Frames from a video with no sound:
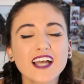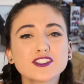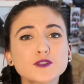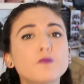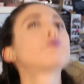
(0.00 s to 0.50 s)
I
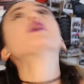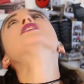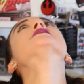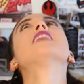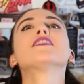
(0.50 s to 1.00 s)
just
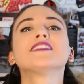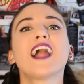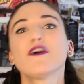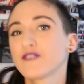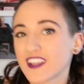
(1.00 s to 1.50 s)
burst out
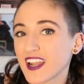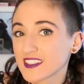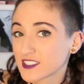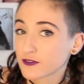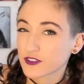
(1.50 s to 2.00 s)
laughing
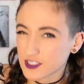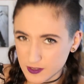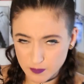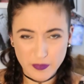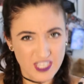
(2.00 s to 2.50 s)
as
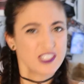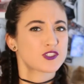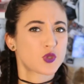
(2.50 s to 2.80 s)
if me